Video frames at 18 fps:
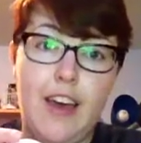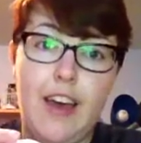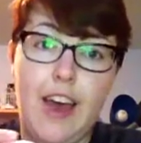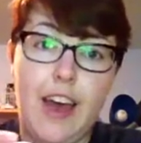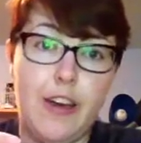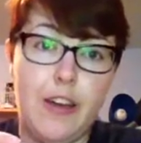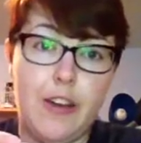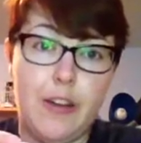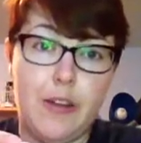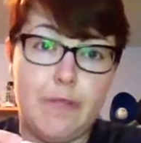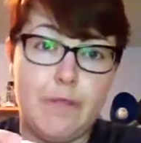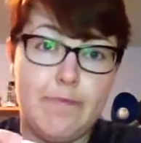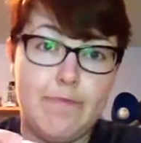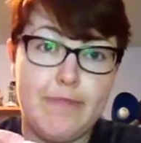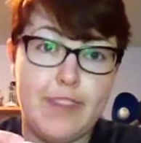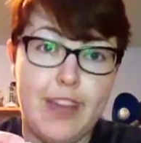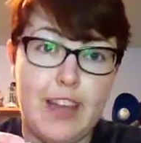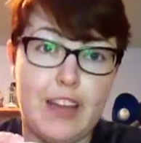I don't know.
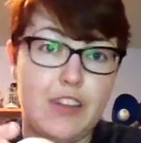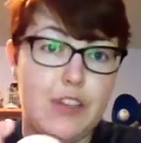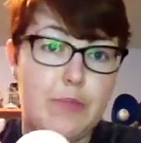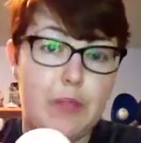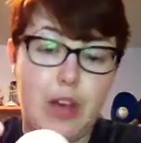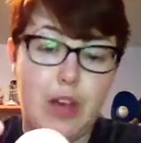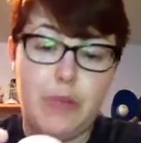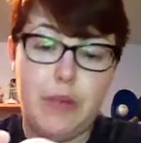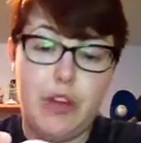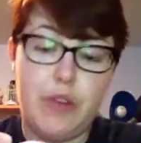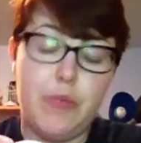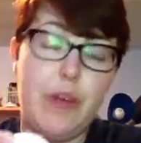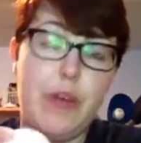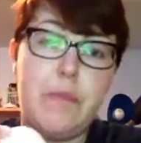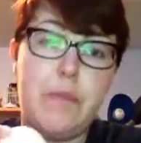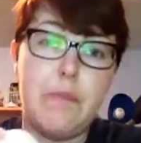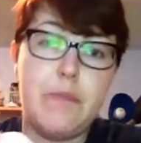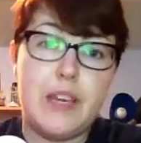I just bought him on a
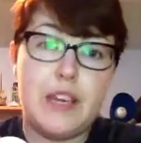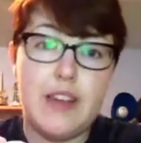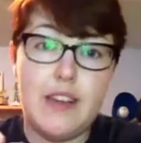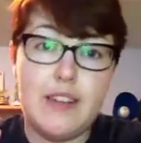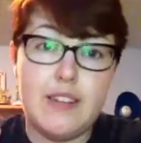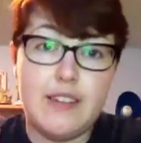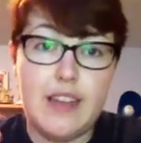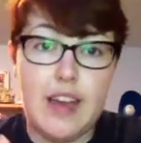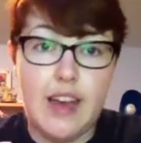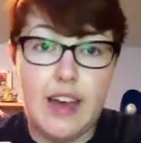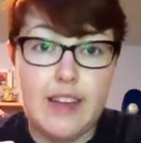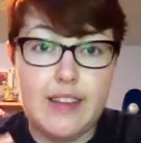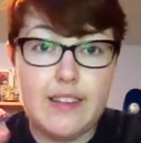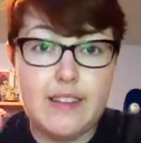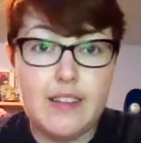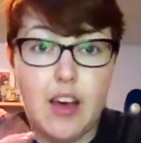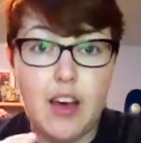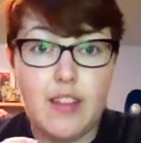whim because I
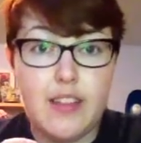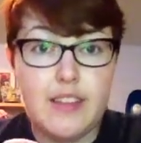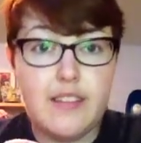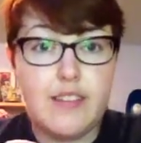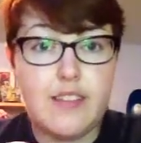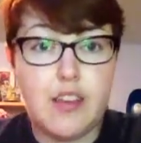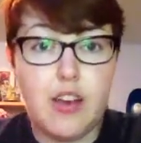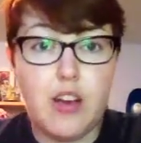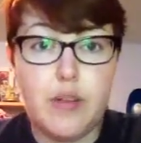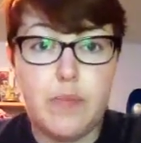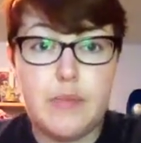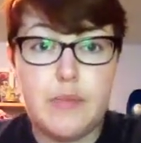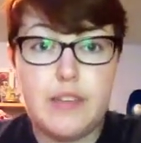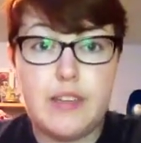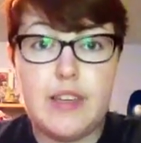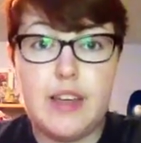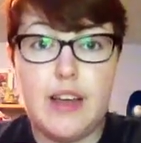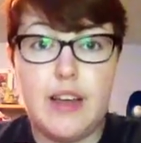saw this
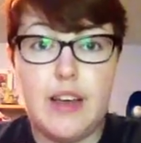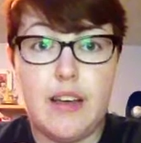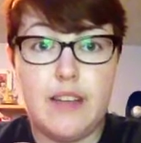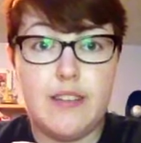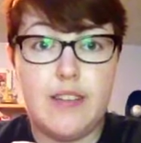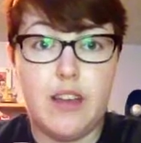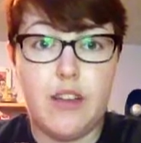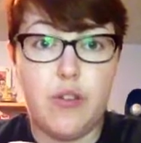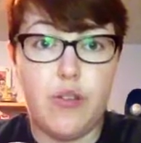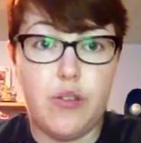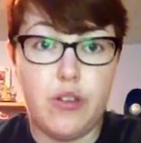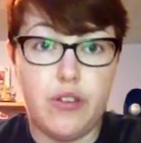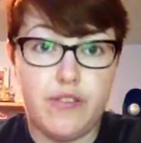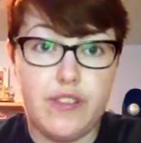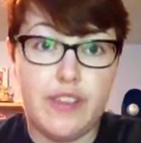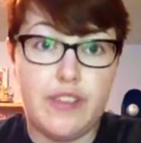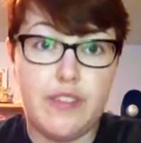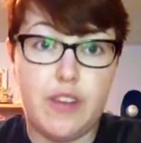sculpt. Uh, I saw an owner of
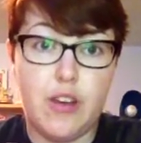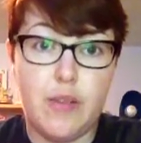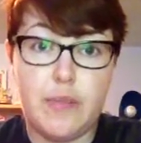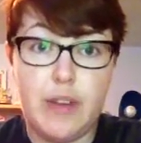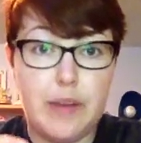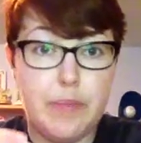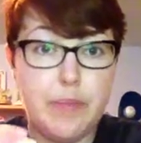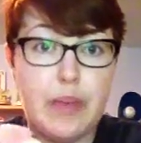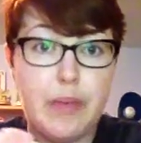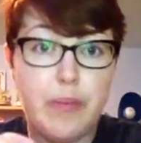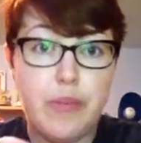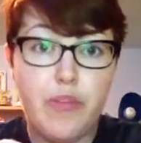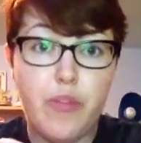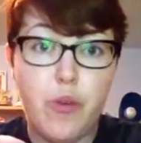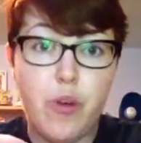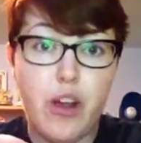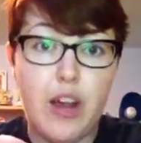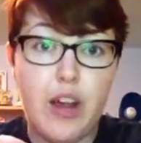this sculpt at a meet
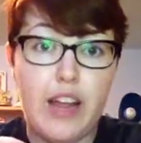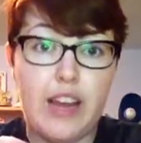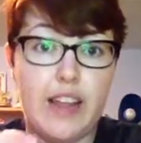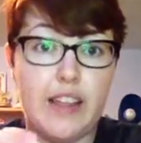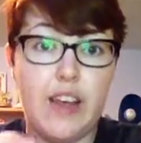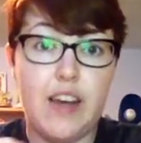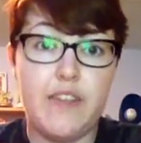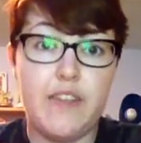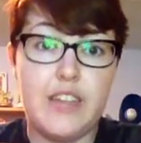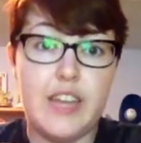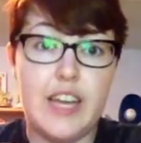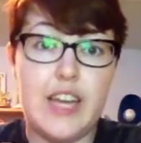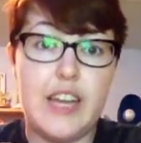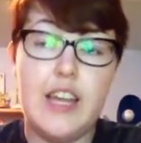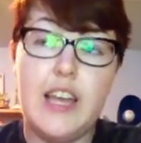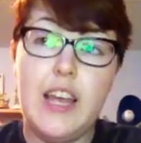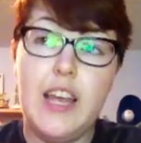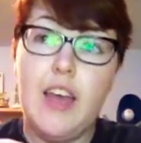before, and I loved
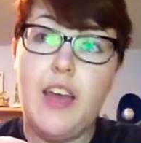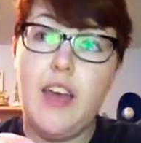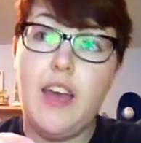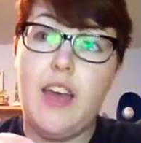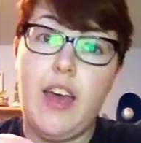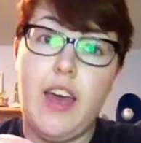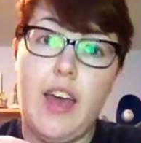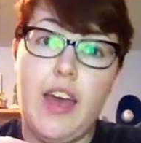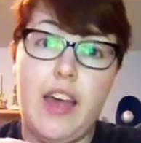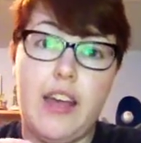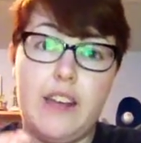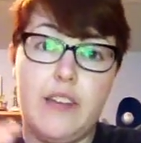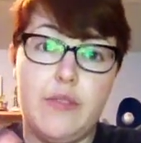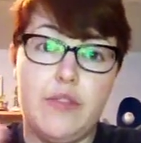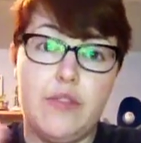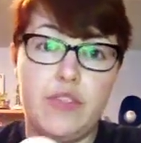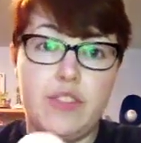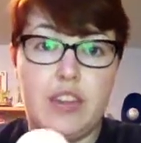it, and it
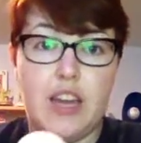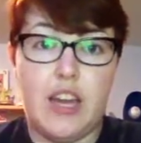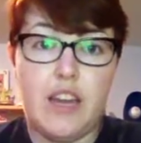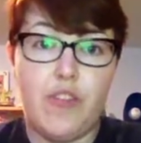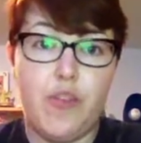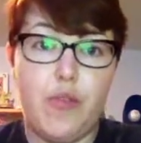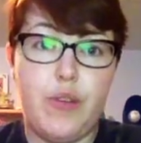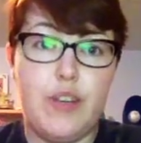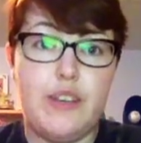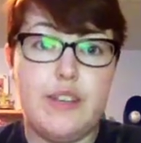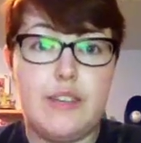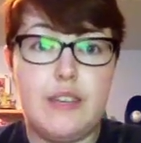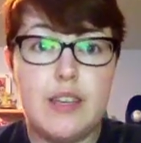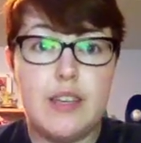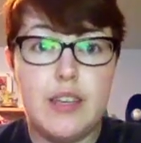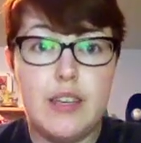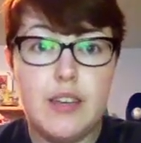was just kind of always